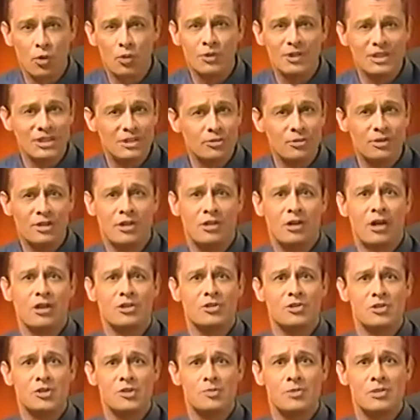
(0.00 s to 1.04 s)
own Internet
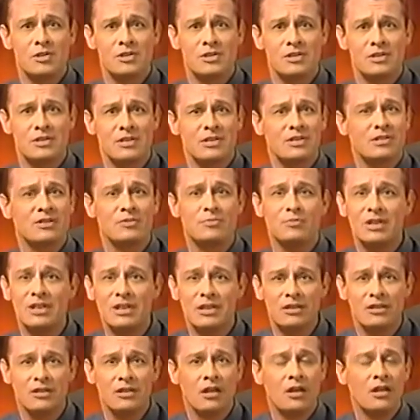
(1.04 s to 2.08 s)
auctions business that to
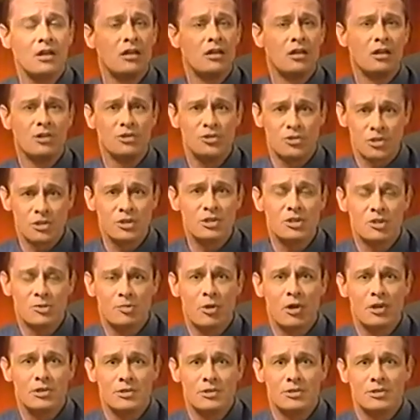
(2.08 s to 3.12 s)
me are just as
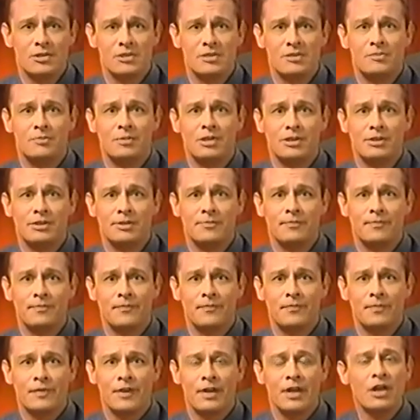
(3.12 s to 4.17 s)
precious as the money.
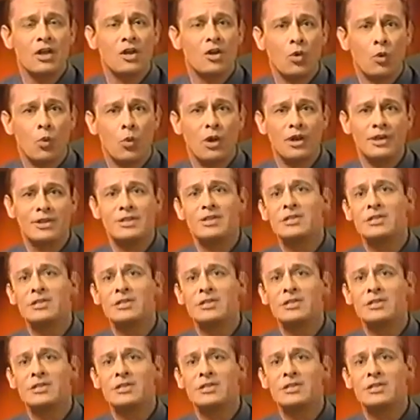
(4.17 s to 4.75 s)
One